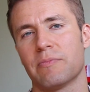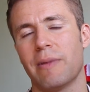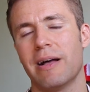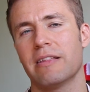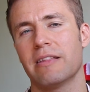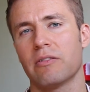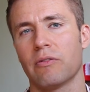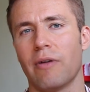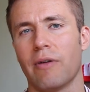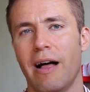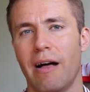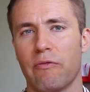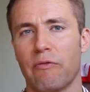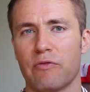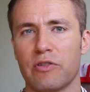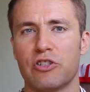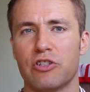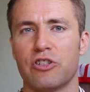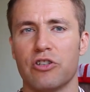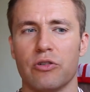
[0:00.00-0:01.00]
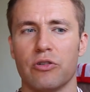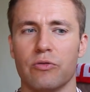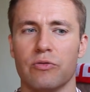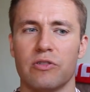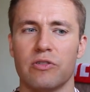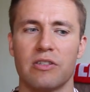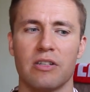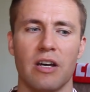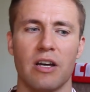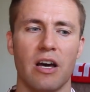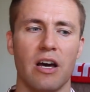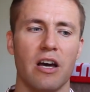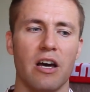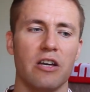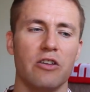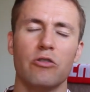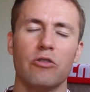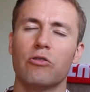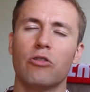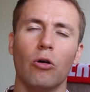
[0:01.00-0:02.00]
mental health issues,
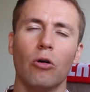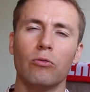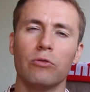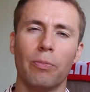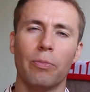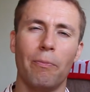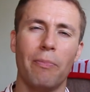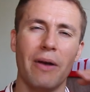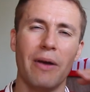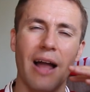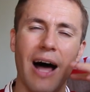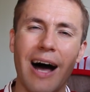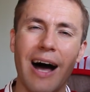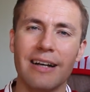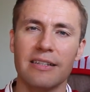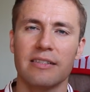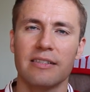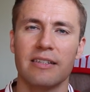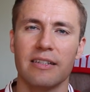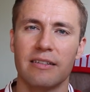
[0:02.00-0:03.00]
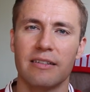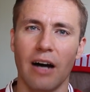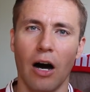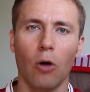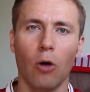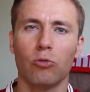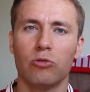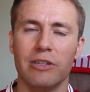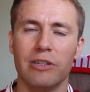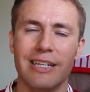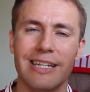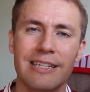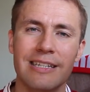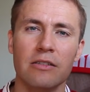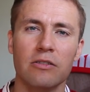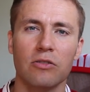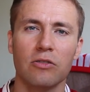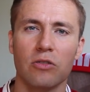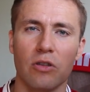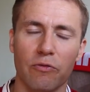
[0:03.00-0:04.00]
you don't blast it out
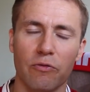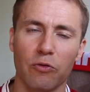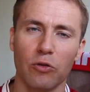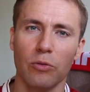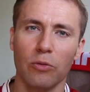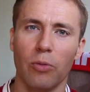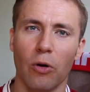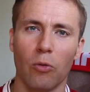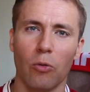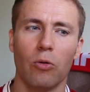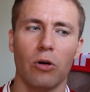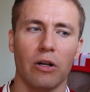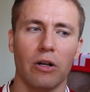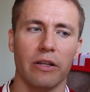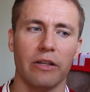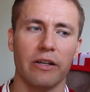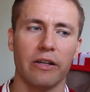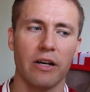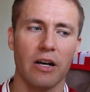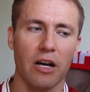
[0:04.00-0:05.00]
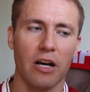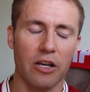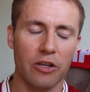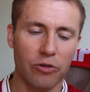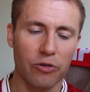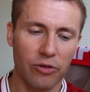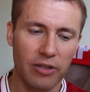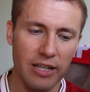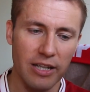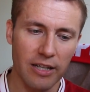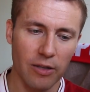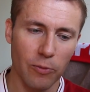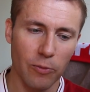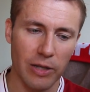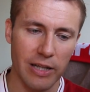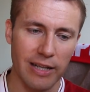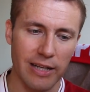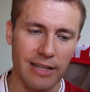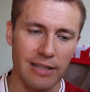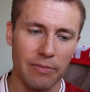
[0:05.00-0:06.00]
into the football world. You deal
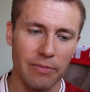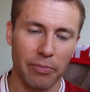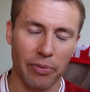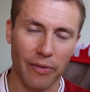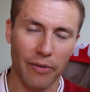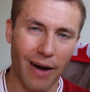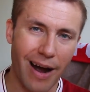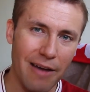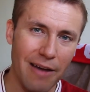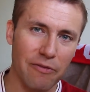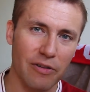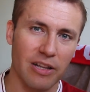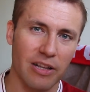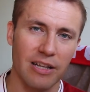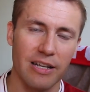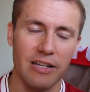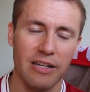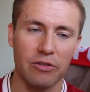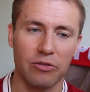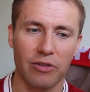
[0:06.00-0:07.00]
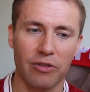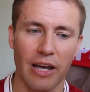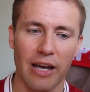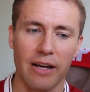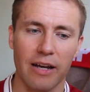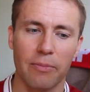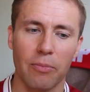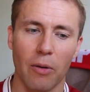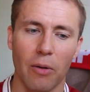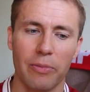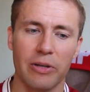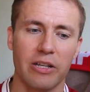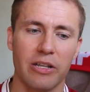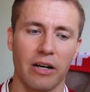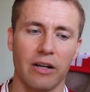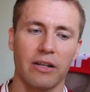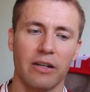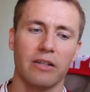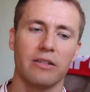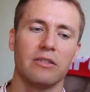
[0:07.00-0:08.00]
with it privately. You take Bobby
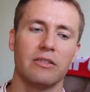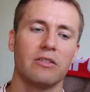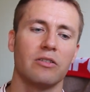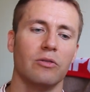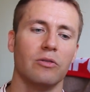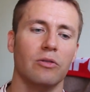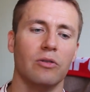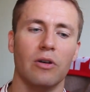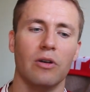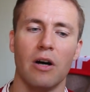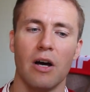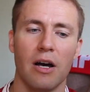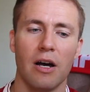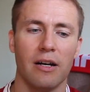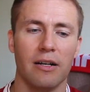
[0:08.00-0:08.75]
Duncan to